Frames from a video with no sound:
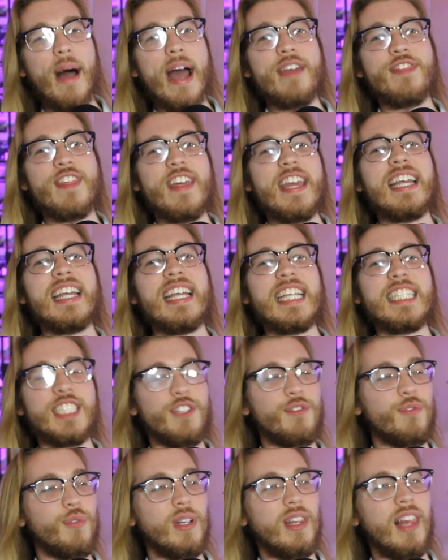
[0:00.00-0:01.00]
My thing is
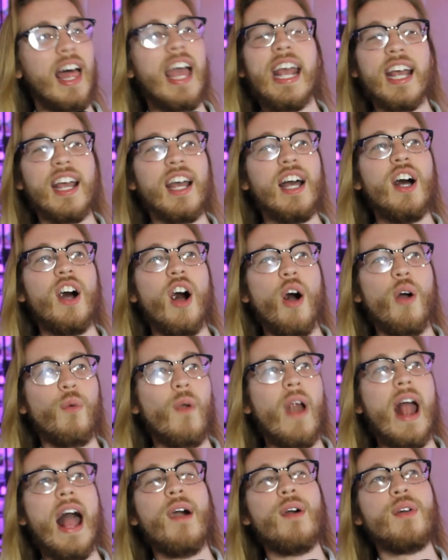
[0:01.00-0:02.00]
if we're like
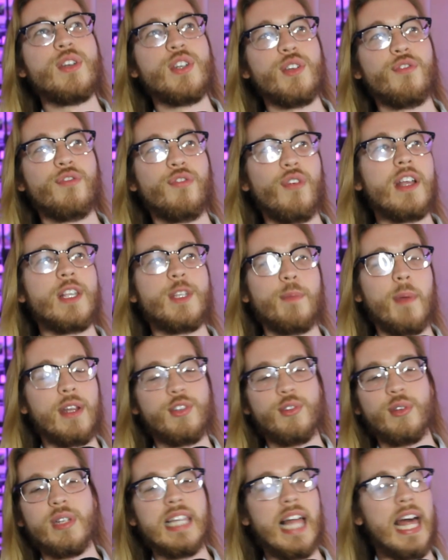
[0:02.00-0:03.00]
around,
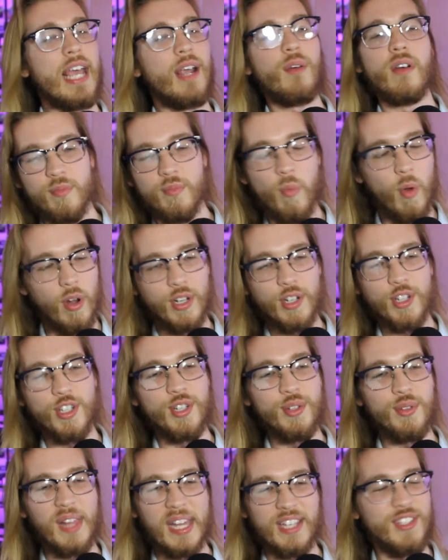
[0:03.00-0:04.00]
especially like one or
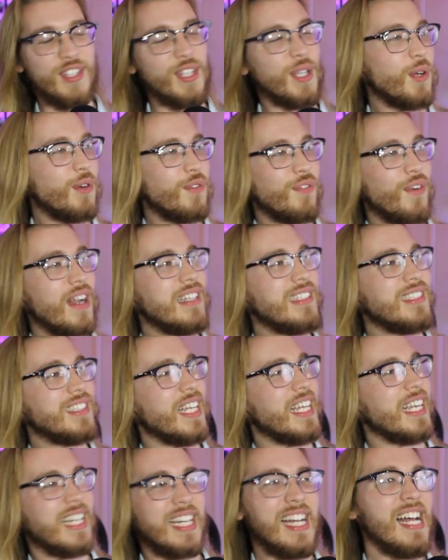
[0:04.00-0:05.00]
two like single friends,
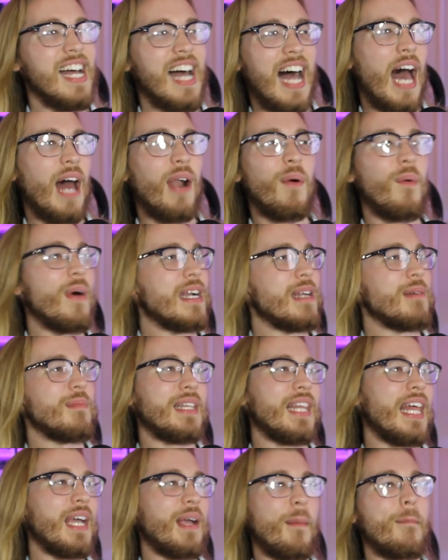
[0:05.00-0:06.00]
like, I don't want to
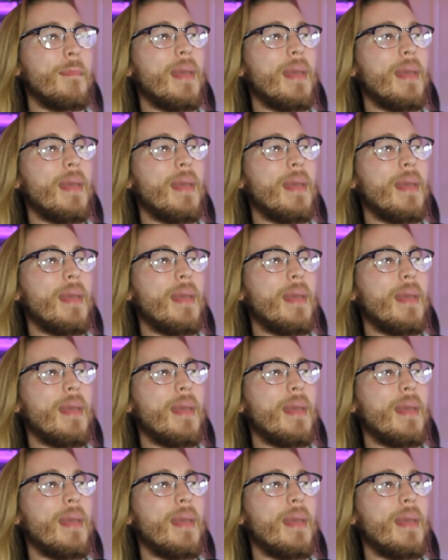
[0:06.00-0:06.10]
be like